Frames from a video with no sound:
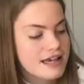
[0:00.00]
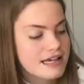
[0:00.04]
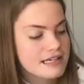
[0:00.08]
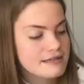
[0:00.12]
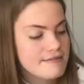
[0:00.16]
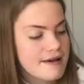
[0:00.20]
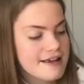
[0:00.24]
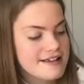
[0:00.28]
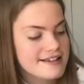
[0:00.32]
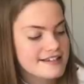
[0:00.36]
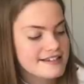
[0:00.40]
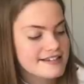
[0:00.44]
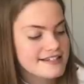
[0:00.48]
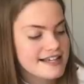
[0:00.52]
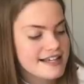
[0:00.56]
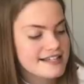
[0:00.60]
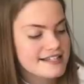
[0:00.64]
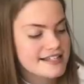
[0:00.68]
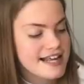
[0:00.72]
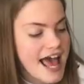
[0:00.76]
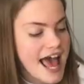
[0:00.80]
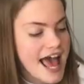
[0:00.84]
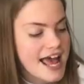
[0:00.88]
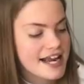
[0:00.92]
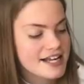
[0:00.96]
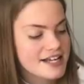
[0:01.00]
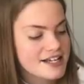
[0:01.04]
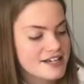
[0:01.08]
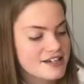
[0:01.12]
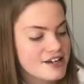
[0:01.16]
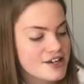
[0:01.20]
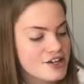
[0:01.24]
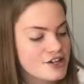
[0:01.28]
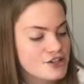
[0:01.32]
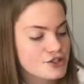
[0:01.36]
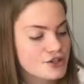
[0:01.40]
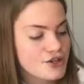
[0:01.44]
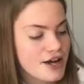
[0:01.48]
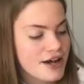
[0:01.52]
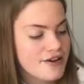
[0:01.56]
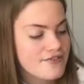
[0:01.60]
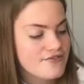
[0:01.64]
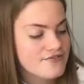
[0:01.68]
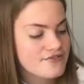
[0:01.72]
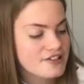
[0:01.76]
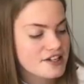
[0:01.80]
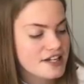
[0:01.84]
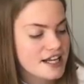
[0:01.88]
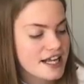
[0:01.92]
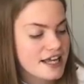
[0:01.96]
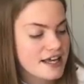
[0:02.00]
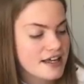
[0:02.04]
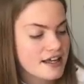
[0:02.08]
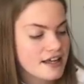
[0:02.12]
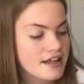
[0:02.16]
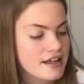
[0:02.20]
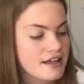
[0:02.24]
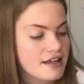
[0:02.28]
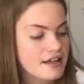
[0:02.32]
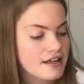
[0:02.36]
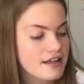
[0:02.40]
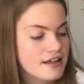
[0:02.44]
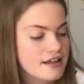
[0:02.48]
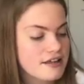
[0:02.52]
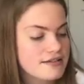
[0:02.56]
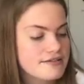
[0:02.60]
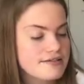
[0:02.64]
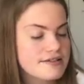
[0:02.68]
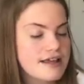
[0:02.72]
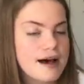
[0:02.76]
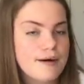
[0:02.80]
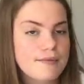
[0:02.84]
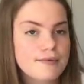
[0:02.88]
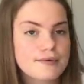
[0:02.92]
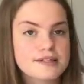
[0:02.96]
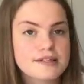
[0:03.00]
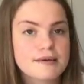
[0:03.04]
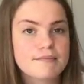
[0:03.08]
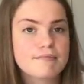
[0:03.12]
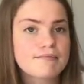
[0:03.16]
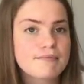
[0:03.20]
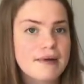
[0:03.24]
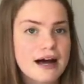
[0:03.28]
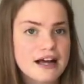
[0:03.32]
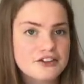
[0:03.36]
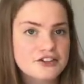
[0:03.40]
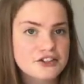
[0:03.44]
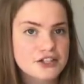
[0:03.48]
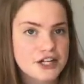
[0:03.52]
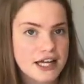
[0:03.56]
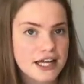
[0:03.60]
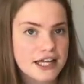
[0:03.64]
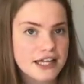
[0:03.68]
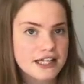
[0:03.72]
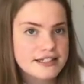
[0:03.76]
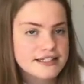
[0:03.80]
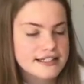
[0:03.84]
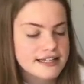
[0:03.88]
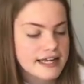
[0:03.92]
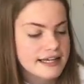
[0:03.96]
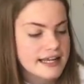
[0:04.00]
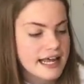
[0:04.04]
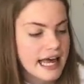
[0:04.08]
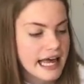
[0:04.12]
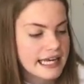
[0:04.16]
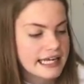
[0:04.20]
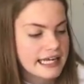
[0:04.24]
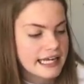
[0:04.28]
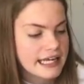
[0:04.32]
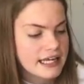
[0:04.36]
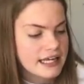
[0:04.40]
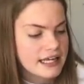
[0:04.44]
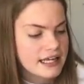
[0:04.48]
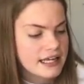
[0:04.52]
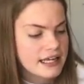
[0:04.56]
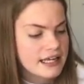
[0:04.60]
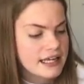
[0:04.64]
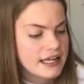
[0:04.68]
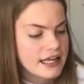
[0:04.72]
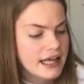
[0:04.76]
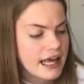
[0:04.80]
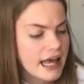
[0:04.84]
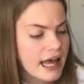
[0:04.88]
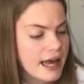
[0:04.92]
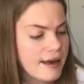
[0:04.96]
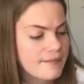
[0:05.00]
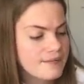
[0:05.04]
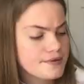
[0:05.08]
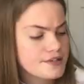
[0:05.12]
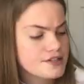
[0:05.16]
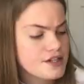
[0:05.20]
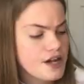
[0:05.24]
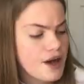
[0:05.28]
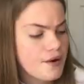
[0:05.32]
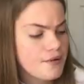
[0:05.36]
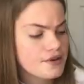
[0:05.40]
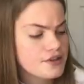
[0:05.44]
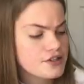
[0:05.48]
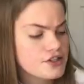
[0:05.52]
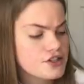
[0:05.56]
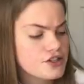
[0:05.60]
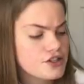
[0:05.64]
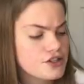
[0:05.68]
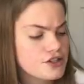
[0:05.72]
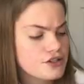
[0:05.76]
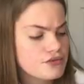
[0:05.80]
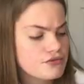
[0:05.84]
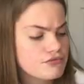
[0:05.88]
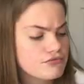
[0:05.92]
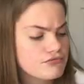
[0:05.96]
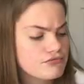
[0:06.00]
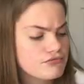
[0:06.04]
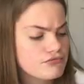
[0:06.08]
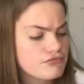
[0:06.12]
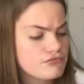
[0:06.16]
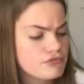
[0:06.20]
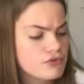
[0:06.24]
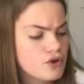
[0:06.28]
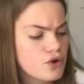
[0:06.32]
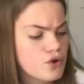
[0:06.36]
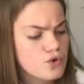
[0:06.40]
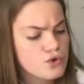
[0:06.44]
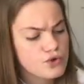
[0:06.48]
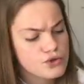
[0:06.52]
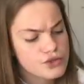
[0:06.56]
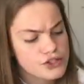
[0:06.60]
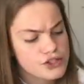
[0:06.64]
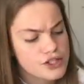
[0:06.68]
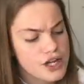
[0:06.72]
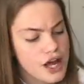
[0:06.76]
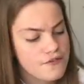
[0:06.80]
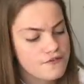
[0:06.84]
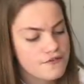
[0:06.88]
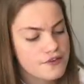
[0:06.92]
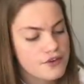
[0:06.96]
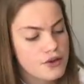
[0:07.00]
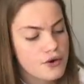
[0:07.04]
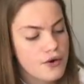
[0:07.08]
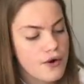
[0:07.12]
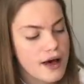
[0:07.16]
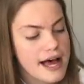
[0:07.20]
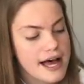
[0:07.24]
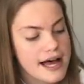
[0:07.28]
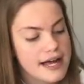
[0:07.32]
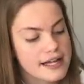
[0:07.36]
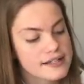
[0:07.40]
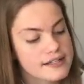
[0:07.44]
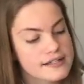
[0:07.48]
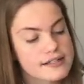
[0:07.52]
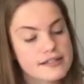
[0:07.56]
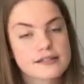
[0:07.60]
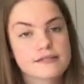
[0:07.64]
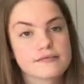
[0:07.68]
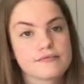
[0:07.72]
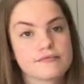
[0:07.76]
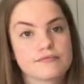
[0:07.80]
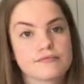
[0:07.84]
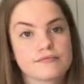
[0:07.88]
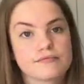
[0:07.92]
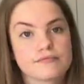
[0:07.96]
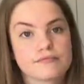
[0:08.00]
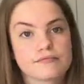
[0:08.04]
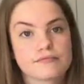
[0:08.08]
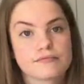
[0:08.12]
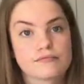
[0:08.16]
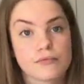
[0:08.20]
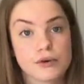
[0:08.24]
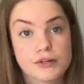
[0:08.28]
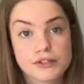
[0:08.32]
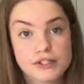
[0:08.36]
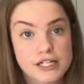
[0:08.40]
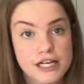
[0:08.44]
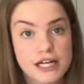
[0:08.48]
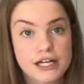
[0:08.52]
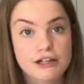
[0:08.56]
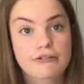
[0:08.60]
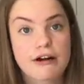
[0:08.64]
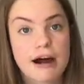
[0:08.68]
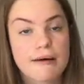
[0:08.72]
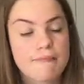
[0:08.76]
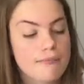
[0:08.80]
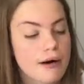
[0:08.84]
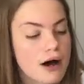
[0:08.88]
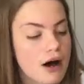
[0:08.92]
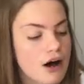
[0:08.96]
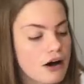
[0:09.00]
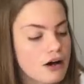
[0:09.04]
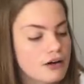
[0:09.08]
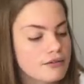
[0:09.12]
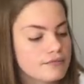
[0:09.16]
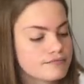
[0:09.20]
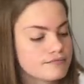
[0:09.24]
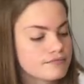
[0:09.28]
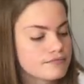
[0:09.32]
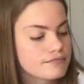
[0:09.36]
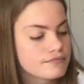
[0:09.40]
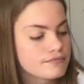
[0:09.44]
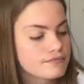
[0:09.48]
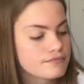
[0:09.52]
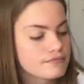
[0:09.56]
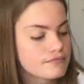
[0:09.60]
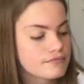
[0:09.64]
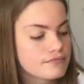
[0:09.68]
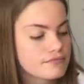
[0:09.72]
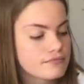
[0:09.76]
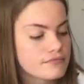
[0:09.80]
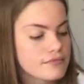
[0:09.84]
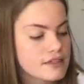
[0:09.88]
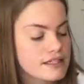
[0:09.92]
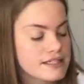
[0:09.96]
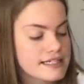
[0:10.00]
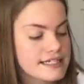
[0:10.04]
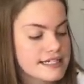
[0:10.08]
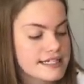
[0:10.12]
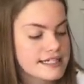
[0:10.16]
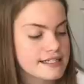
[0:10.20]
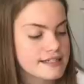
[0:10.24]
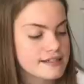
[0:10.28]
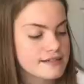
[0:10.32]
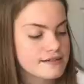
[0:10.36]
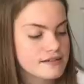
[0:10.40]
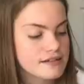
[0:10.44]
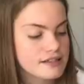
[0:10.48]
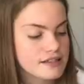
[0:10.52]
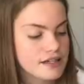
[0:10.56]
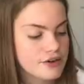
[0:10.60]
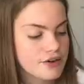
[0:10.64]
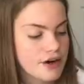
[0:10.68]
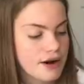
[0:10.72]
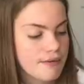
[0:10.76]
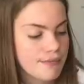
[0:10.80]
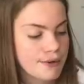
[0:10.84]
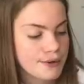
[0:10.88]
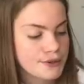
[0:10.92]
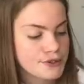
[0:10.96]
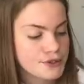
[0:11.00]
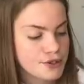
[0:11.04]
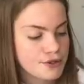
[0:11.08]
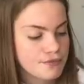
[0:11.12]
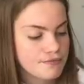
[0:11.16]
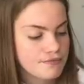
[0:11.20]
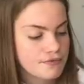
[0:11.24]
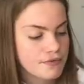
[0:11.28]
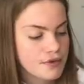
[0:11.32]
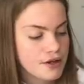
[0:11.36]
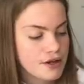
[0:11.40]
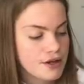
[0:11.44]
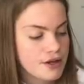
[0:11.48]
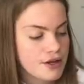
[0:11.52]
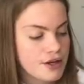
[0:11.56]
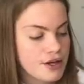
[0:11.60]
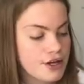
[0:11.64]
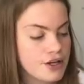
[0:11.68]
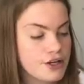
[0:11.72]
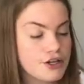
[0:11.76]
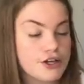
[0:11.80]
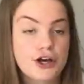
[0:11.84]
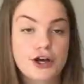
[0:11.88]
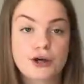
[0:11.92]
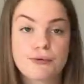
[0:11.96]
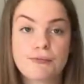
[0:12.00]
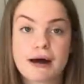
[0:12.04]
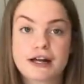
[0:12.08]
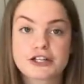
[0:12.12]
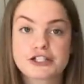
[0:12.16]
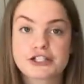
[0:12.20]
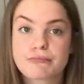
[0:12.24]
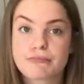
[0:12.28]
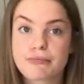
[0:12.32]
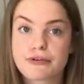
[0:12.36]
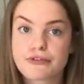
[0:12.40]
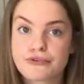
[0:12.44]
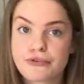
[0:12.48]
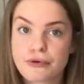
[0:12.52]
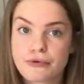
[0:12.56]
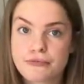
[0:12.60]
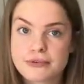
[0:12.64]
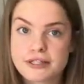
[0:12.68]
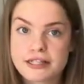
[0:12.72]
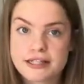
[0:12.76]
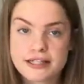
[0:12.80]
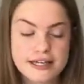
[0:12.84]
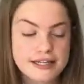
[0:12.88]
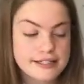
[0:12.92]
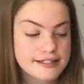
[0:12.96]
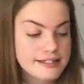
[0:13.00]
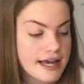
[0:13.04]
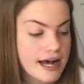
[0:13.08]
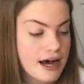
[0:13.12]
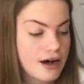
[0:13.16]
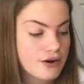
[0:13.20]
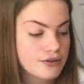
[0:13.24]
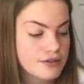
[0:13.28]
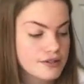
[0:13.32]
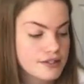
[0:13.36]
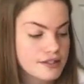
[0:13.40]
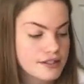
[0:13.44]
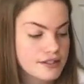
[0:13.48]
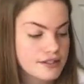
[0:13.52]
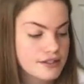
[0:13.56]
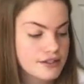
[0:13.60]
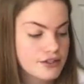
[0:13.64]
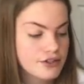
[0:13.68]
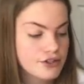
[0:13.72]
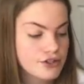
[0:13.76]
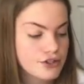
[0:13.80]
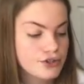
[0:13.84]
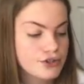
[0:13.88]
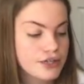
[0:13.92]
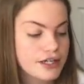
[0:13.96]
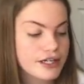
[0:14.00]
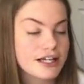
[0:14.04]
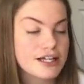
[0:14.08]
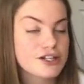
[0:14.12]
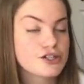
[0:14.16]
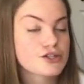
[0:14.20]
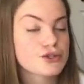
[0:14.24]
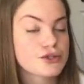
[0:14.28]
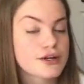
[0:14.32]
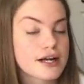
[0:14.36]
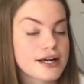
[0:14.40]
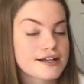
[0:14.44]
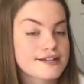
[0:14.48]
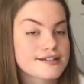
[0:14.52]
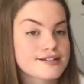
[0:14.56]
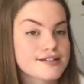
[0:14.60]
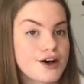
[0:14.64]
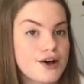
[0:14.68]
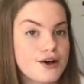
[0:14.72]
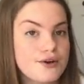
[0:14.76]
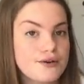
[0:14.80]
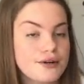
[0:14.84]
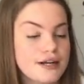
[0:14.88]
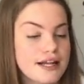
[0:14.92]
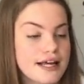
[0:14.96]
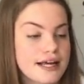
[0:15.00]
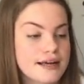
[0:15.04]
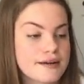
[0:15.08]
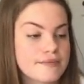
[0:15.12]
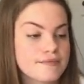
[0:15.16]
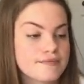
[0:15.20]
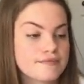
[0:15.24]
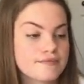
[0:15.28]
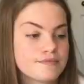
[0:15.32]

Spencer said to Hetty triumphantly. That wasn't magic, said Hetty. It was knowing to do cool stuff with your hands. Wasn't it, Grandpa? Indeed, said Grandpa John. No magic performed in this house. Strictly tricks only.